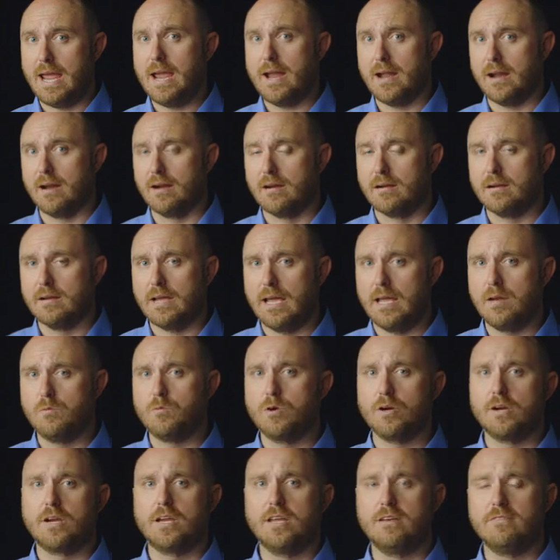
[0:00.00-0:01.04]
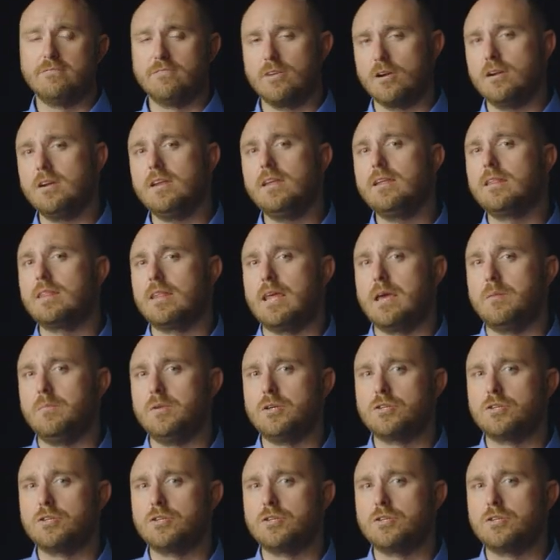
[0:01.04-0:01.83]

air, and we're converting them